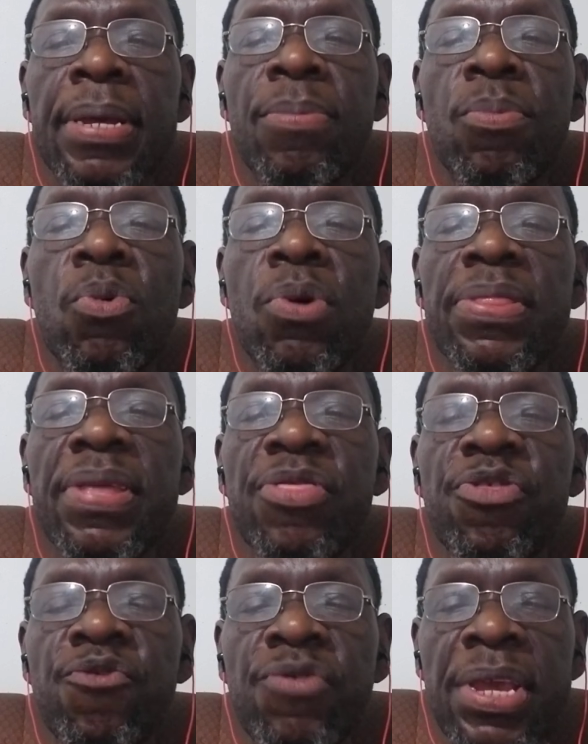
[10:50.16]
More than
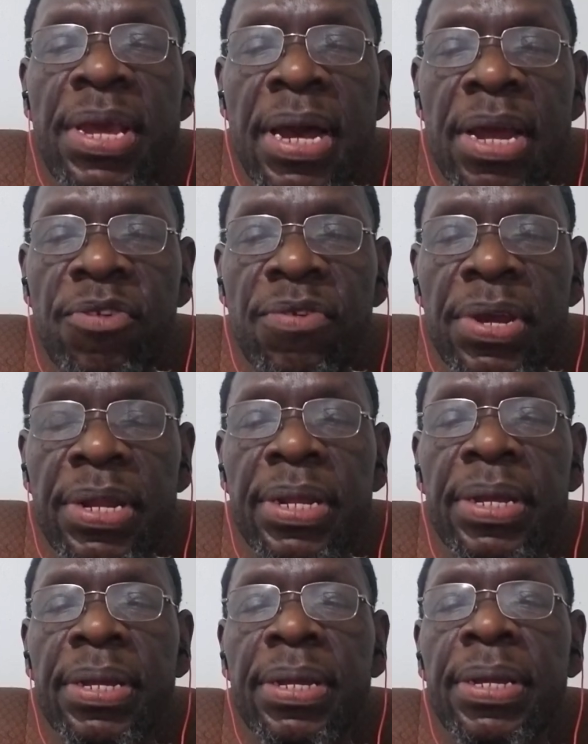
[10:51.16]
300
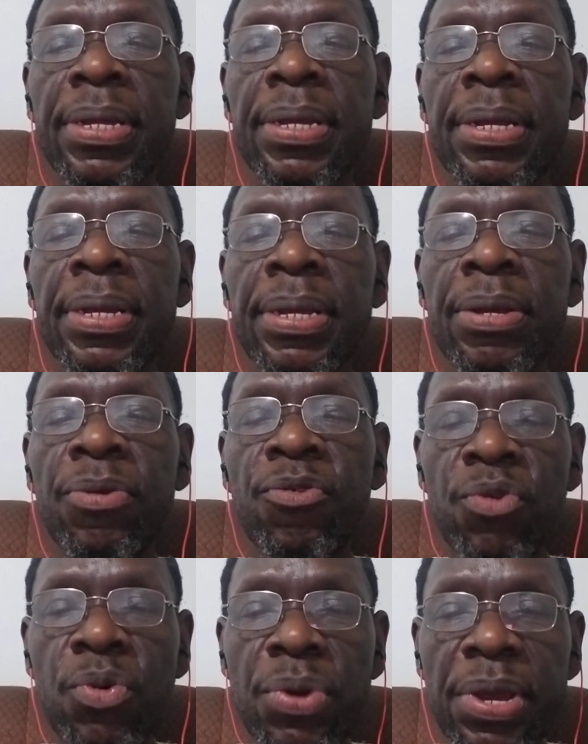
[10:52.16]

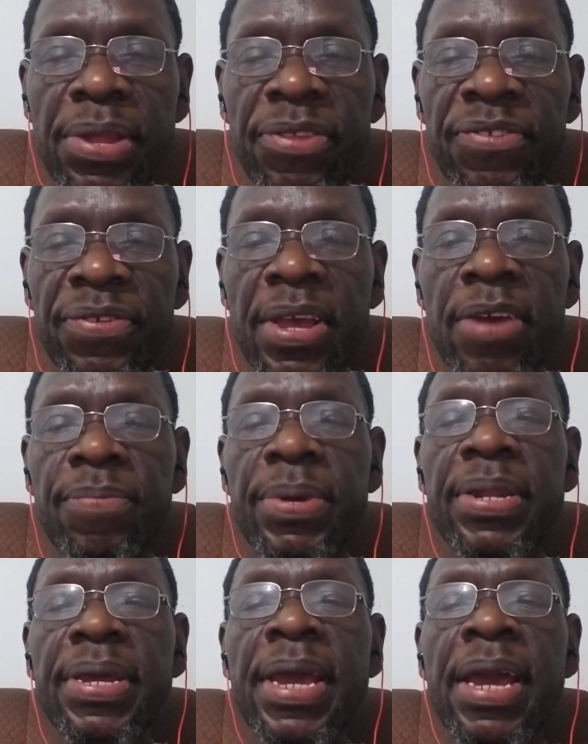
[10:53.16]
ruins have
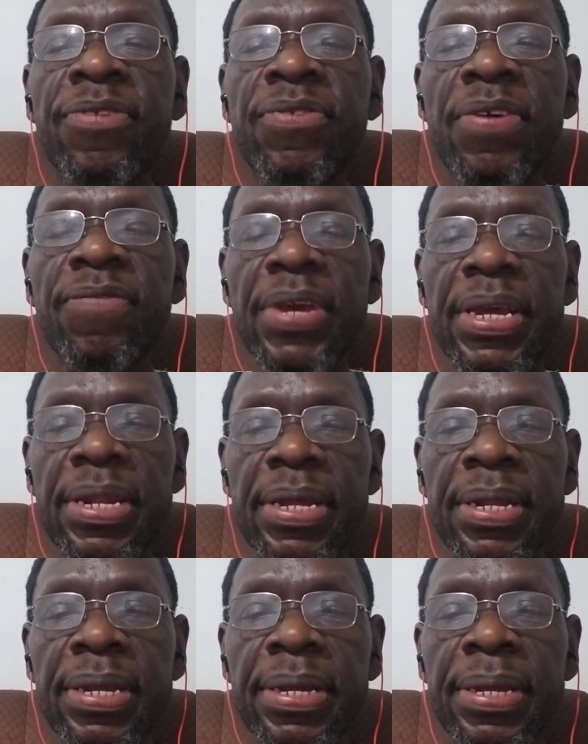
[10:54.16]
been
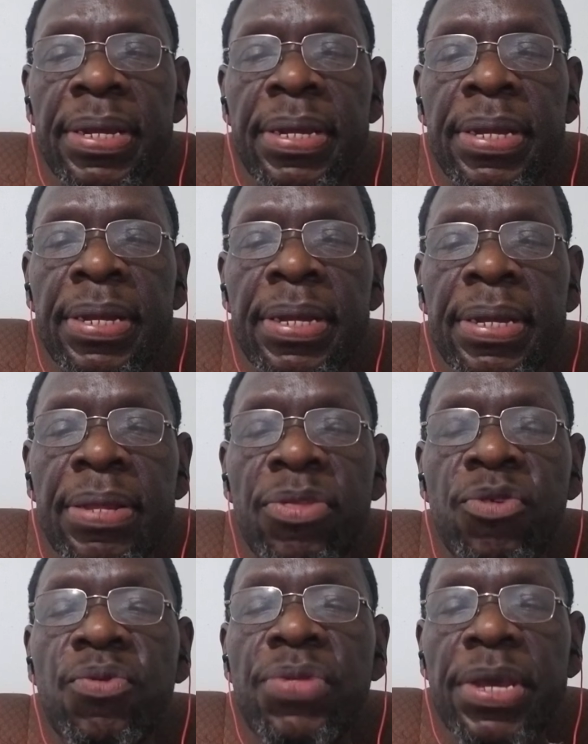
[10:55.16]
excavated
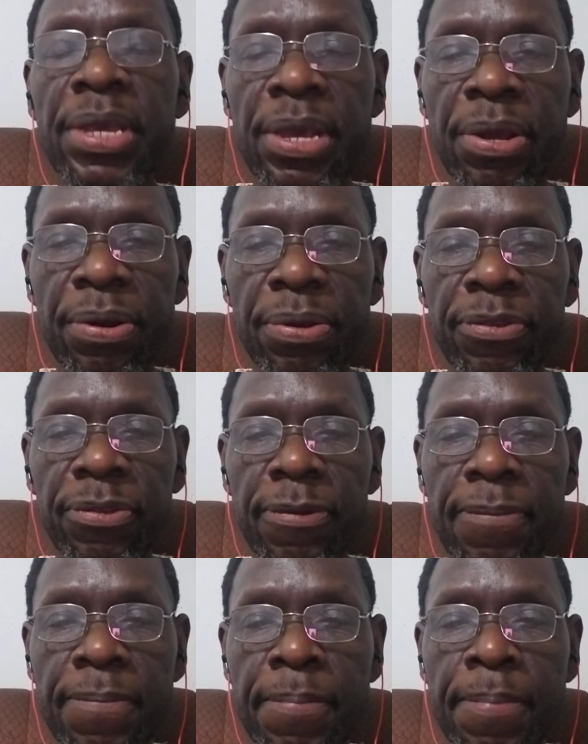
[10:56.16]
through the years.
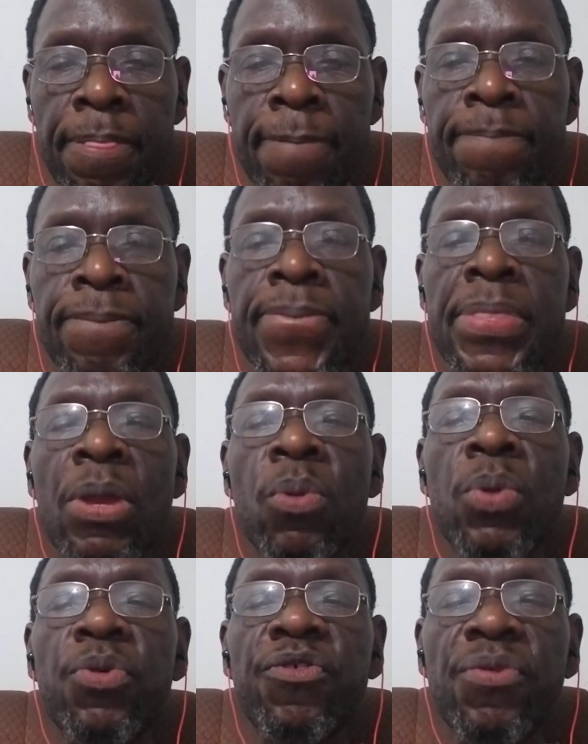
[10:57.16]
What
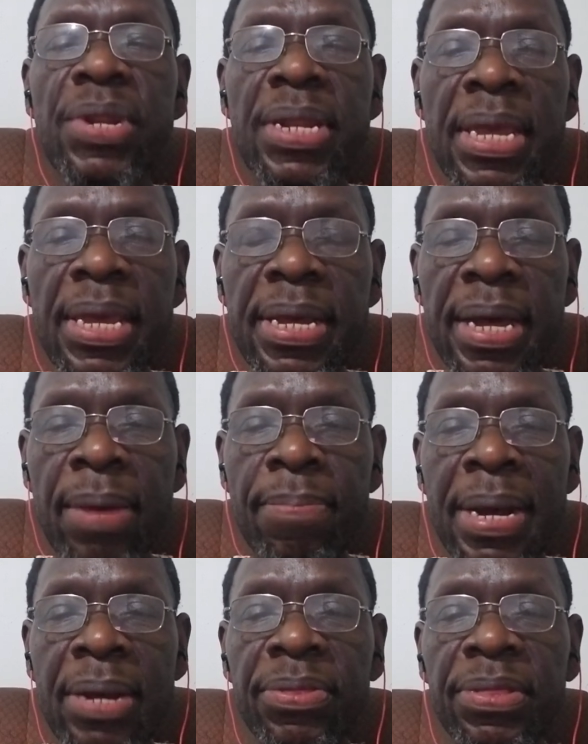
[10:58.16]
was unique
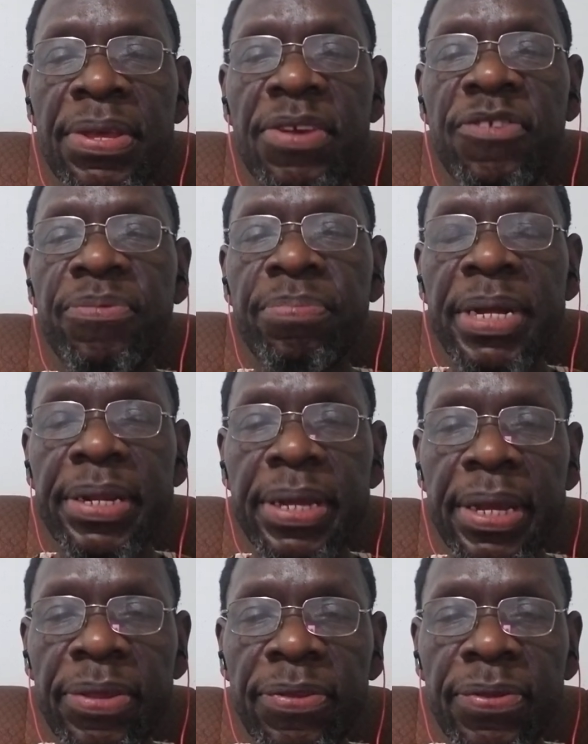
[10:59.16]
about these
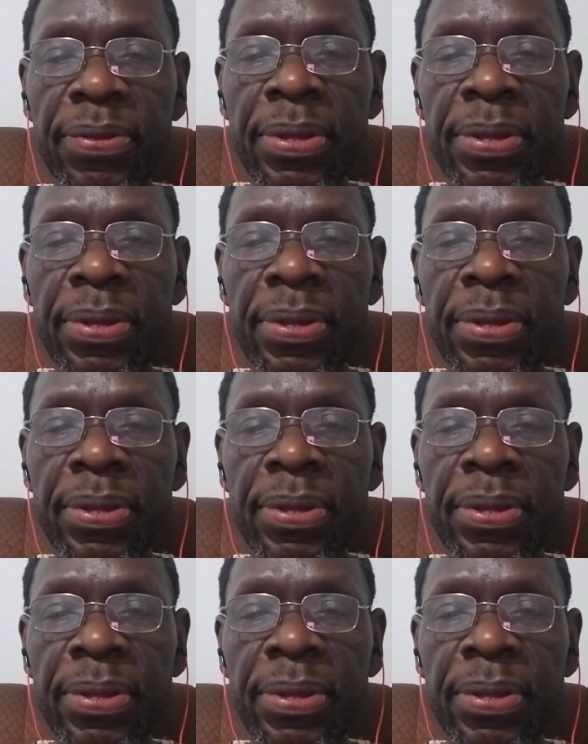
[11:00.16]
buildings